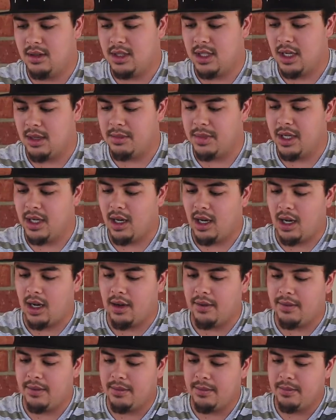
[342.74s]
dump it
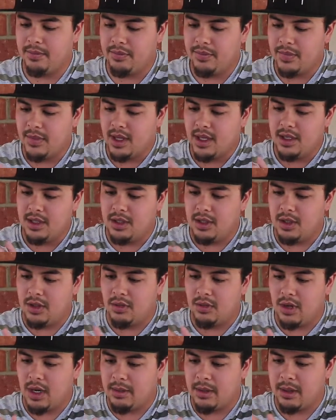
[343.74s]
off, do a
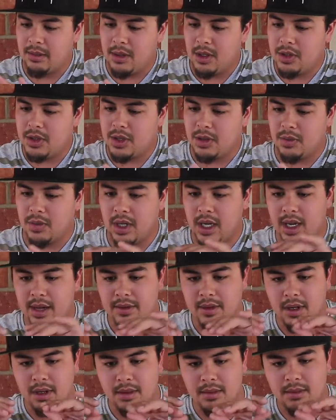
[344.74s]
rubbing motion,
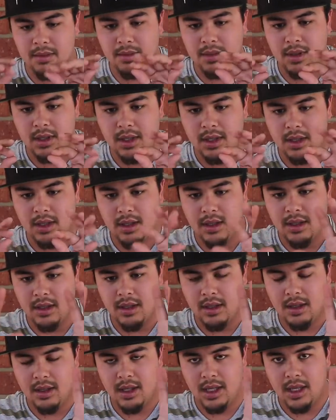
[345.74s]
whatever,
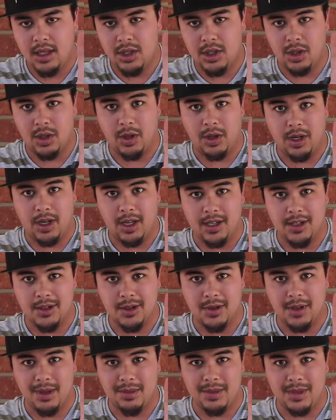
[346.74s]
and show your hands
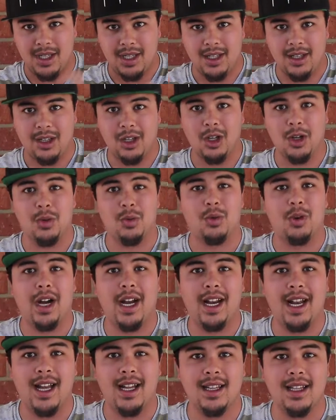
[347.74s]
are empty and look
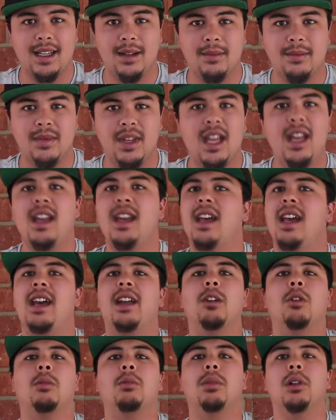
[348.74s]
right at them, and
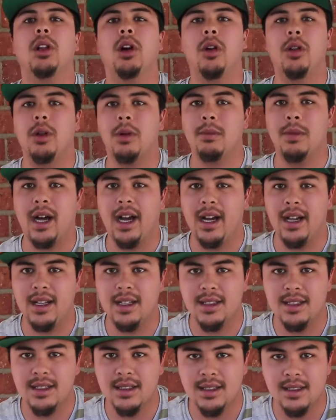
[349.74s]
it'll blow their
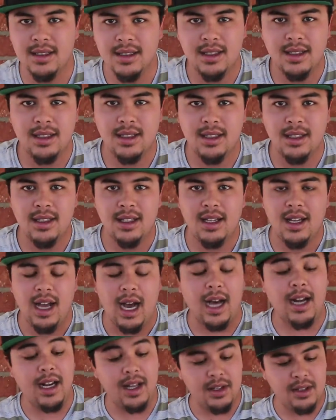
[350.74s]
minds.
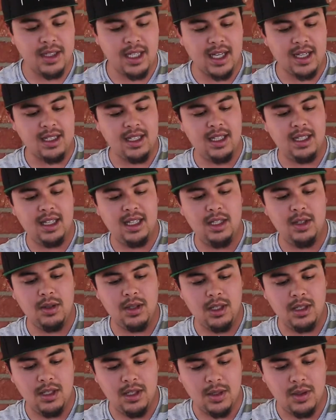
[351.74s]
Another technique that you
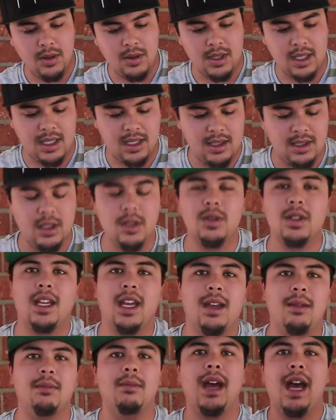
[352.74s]
can use is using
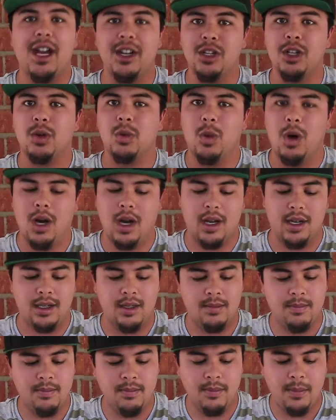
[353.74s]
a magic
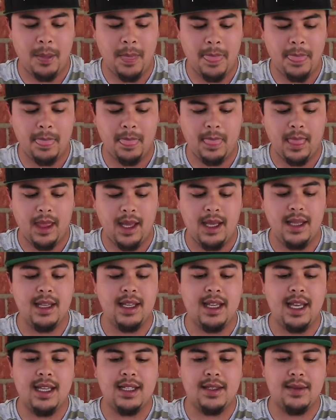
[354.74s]
wand. In the
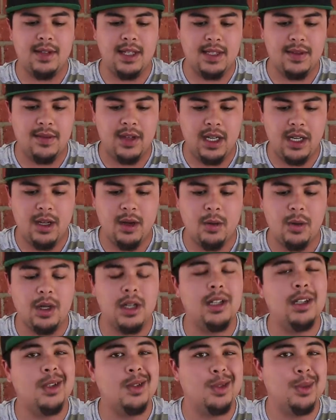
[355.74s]
case of this video, we're
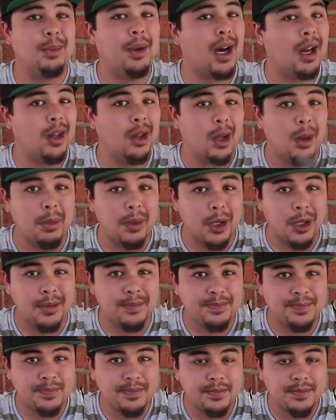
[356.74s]
going to use a bottle opener.